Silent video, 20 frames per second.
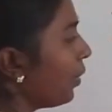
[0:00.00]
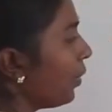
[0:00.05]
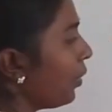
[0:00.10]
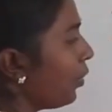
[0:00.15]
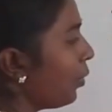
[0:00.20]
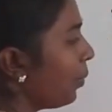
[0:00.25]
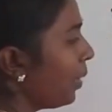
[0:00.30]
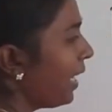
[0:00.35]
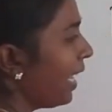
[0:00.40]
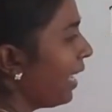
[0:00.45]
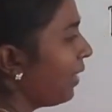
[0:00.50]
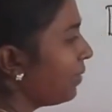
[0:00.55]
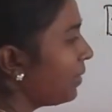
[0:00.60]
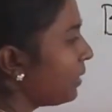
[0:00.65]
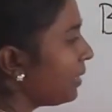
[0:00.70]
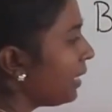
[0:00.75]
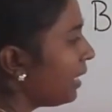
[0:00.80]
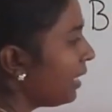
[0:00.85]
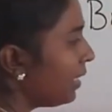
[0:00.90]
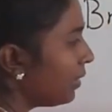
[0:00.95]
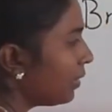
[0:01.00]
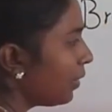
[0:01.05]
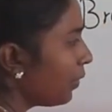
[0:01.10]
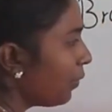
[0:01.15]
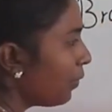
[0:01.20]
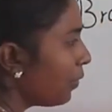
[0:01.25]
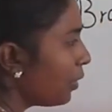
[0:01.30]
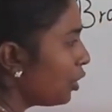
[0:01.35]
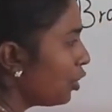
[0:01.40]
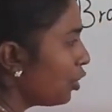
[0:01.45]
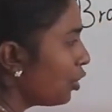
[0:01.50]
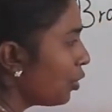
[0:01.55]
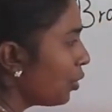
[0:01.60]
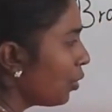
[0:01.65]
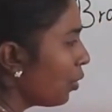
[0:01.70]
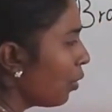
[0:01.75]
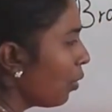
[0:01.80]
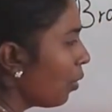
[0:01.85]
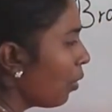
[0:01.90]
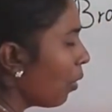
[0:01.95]
You might have seen the
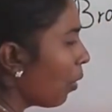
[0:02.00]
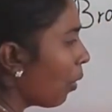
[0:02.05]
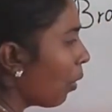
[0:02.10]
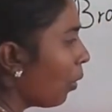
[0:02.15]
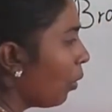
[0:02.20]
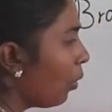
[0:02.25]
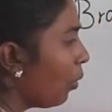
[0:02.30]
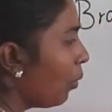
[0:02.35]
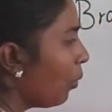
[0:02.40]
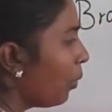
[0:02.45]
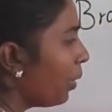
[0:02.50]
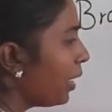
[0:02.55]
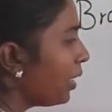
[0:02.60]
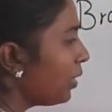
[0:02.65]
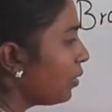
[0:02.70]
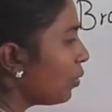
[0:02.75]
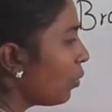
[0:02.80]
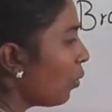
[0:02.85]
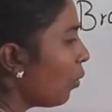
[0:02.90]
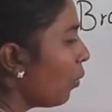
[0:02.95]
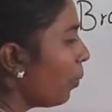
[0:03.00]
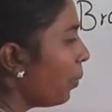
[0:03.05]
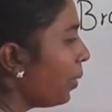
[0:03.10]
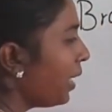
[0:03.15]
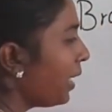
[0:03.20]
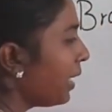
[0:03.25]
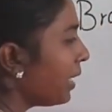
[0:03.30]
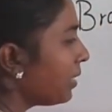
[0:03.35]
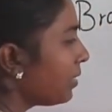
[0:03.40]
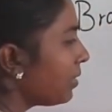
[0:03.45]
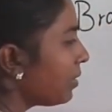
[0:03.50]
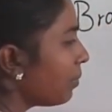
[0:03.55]
fish always opening its